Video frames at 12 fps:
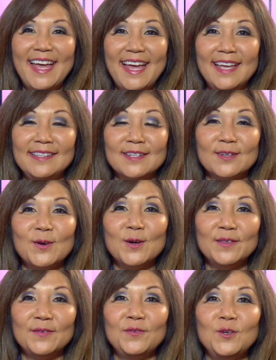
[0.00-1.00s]
And
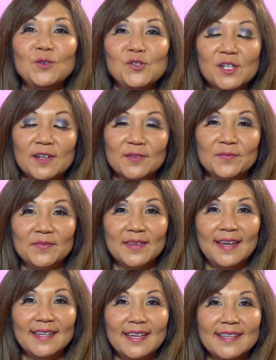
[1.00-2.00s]
Nicole, the future,
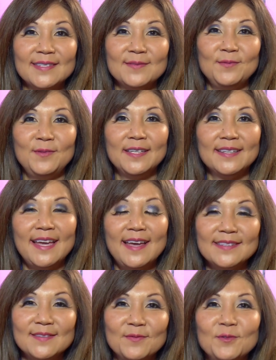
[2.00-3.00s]
yes. I guess we
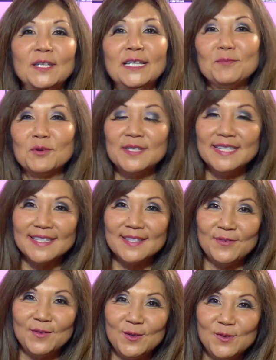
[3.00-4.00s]
can't really predict
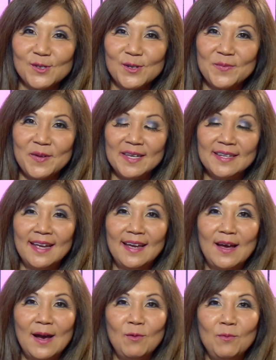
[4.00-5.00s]
the future, but
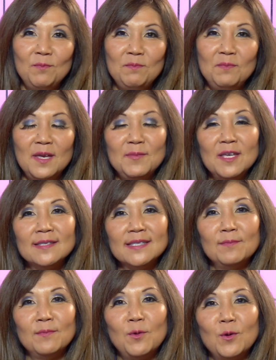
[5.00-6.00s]
maybe
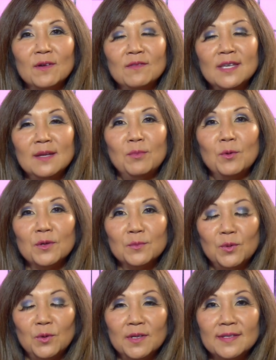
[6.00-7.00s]
some more of the
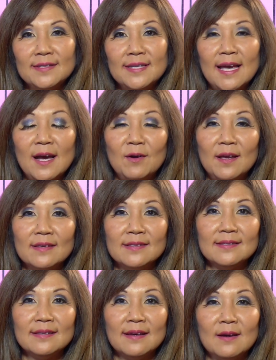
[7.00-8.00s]
important points now
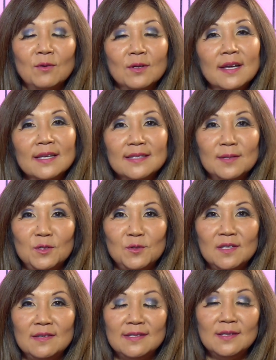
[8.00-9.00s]
as
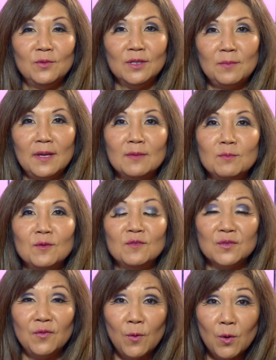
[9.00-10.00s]
WTC Winnipeg
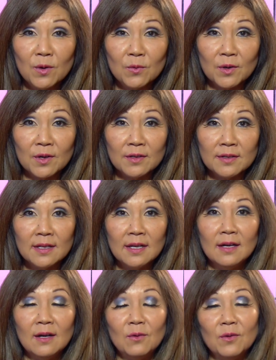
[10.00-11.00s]
moves forward.
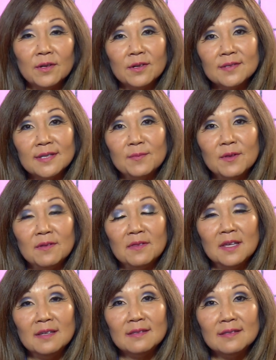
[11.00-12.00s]
What are some of the
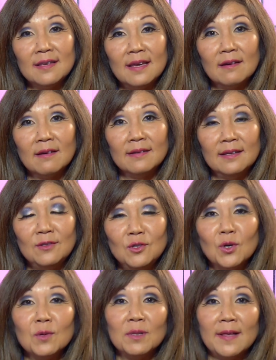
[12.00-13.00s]
things that are in
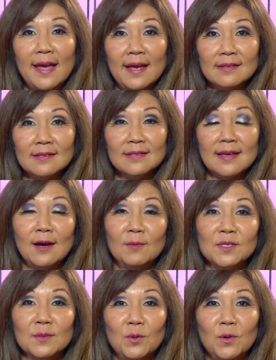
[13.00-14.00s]
your plans to
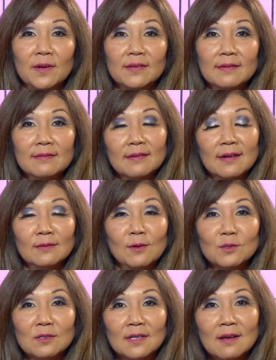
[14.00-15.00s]
help support our
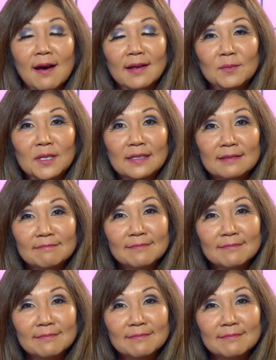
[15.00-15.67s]
local economy?